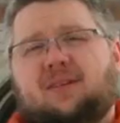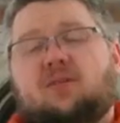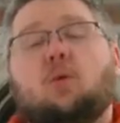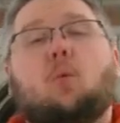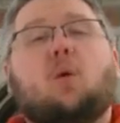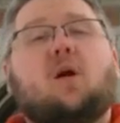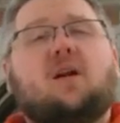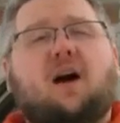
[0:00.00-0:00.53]
The
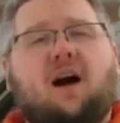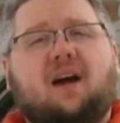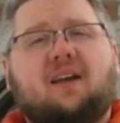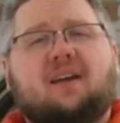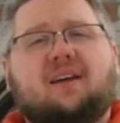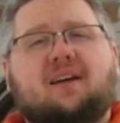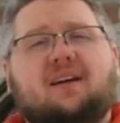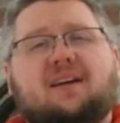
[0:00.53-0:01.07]
word
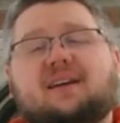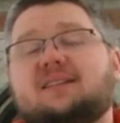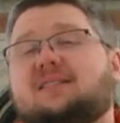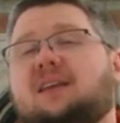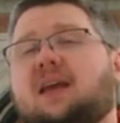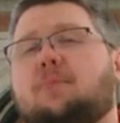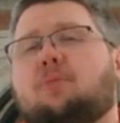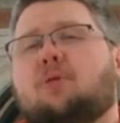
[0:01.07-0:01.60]
Hanukkah is
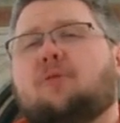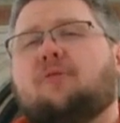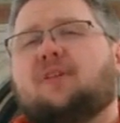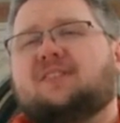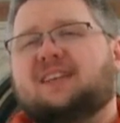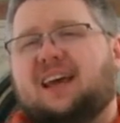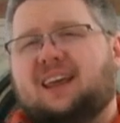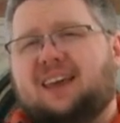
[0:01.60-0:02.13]
Hebrew for
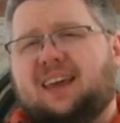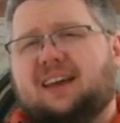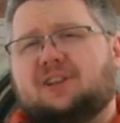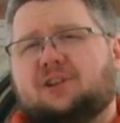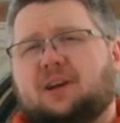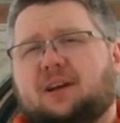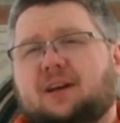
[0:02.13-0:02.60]
dedication,